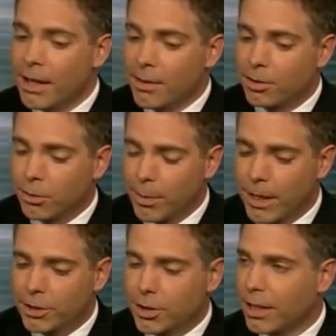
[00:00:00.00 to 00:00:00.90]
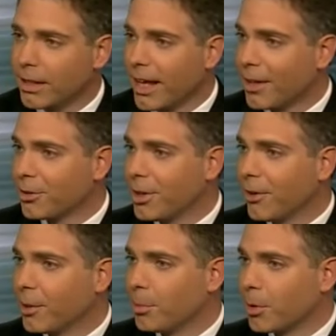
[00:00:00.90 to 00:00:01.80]
The speech last
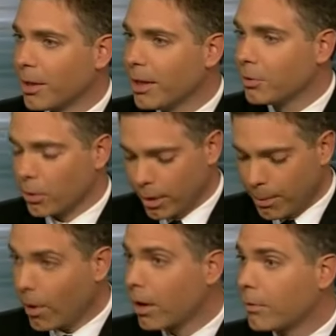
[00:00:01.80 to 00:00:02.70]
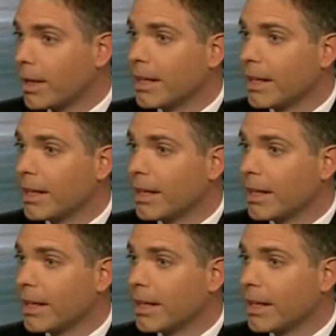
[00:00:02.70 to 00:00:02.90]
year in Berlin is Wait only part of it.